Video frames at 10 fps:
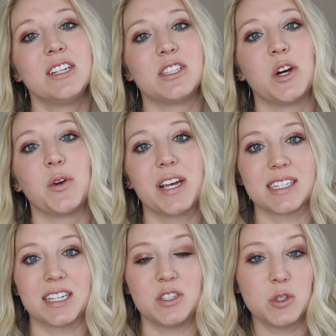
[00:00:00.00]
So,
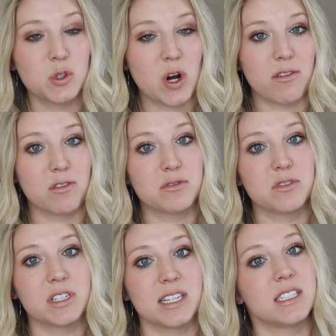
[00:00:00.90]
yes, I do travel
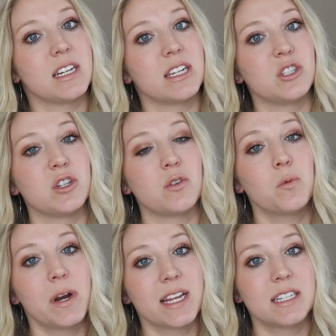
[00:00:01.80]
for destination
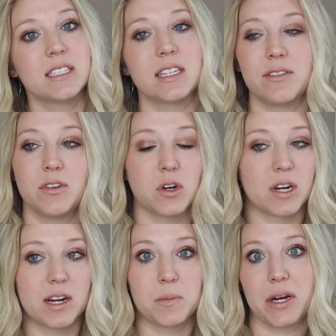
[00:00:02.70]
weddings. If you're
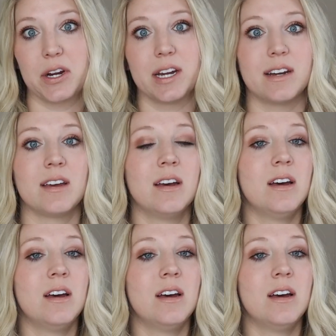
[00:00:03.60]
getting married